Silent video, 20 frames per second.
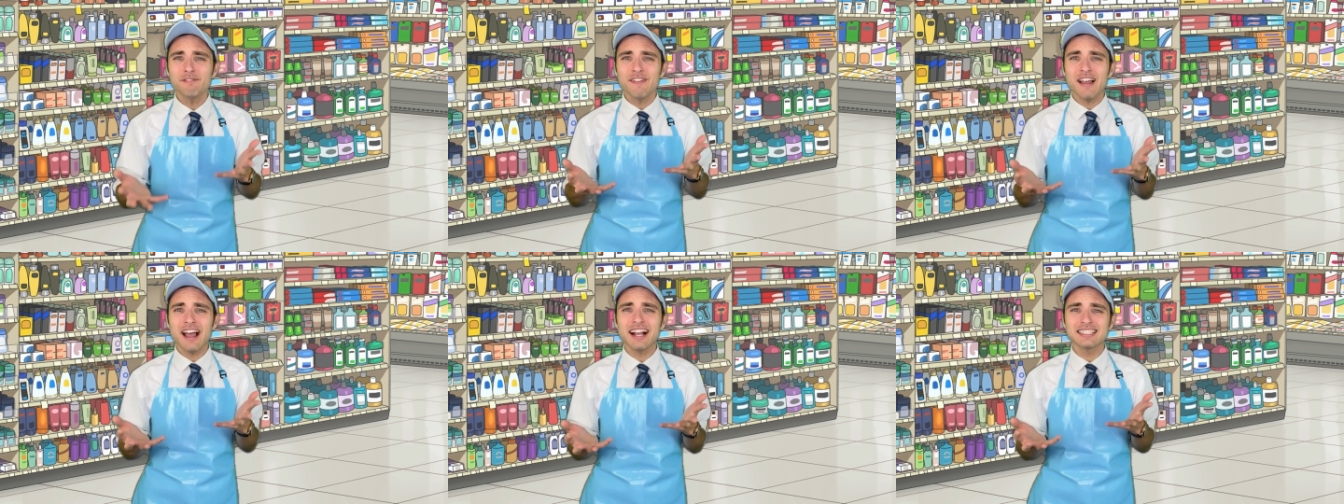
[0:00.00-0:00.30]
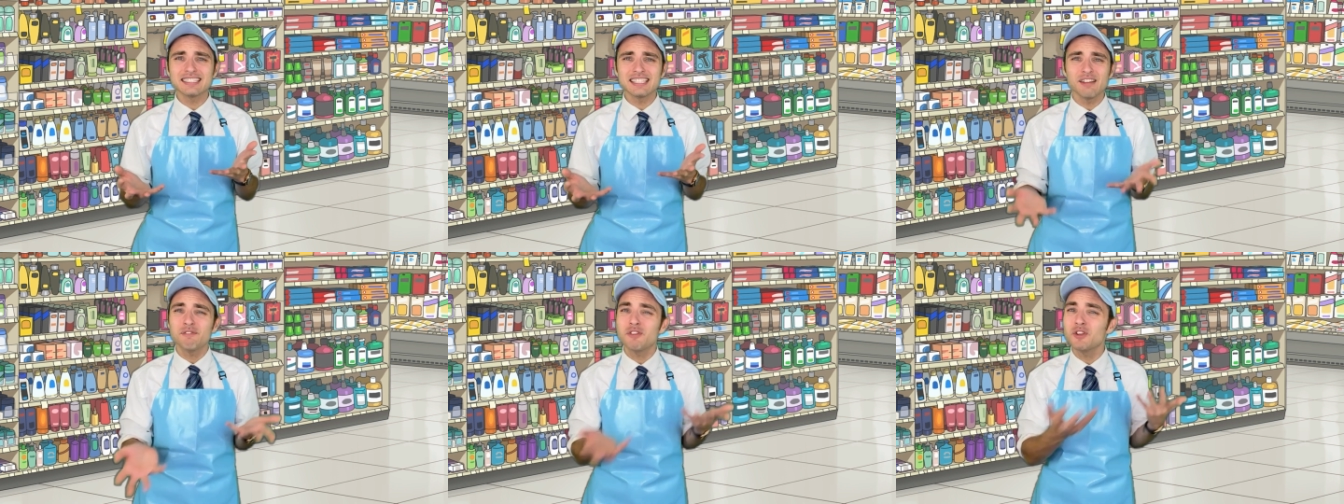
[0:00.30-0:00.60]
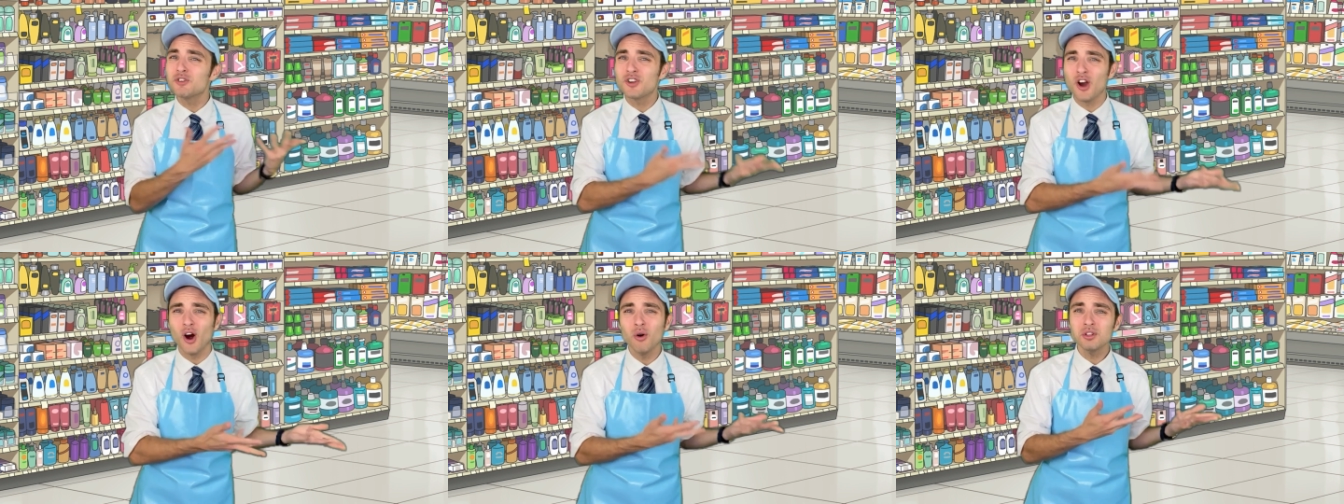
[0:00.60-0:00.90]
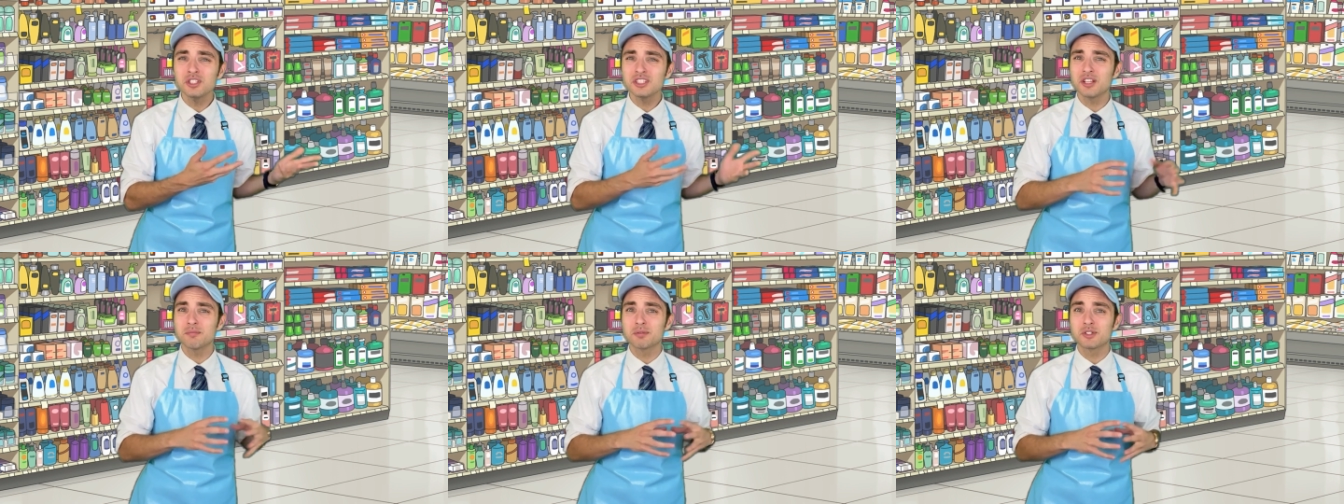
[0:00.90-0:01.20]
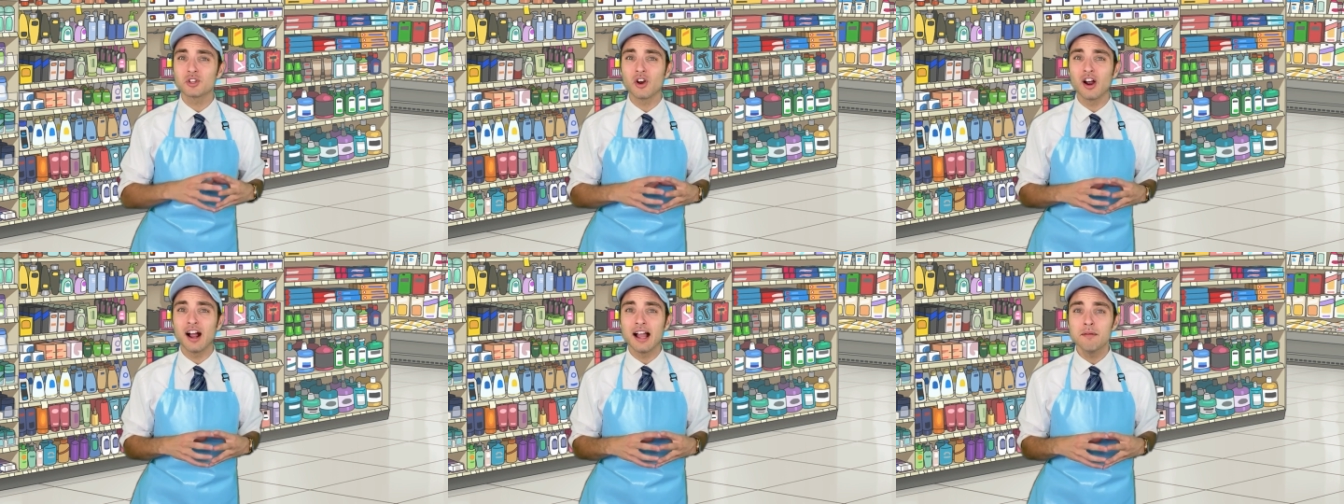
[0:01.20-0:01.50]
fact, if you don't
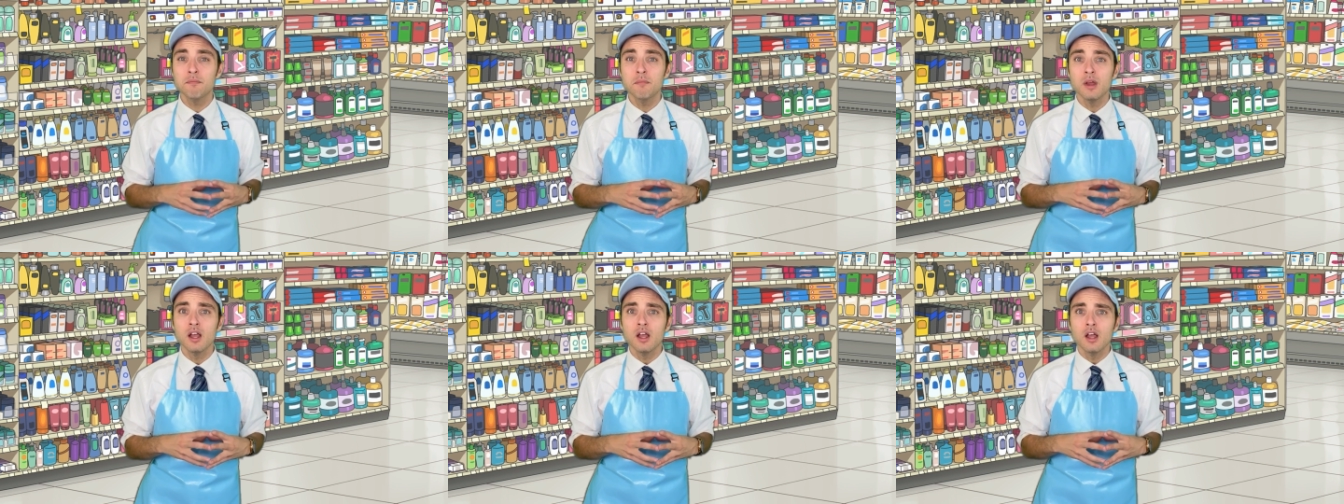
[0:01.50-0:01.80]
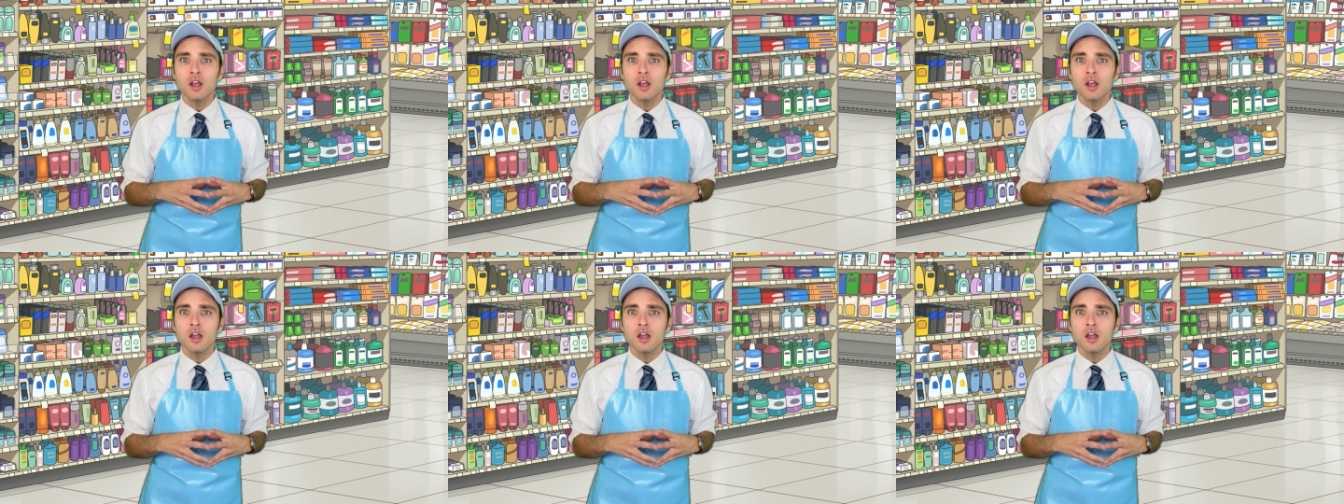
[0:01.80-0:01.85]
subscribe,